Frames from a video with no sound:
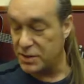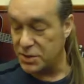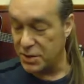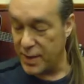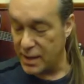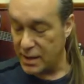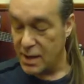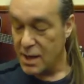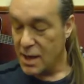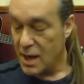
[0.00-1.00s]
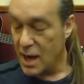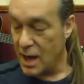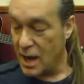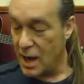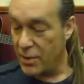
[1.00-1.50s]
instrument,
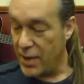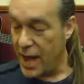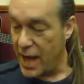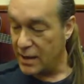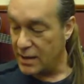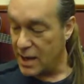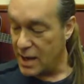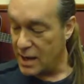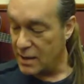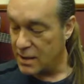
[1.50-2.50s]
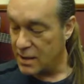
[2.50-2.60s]
uh, that uh,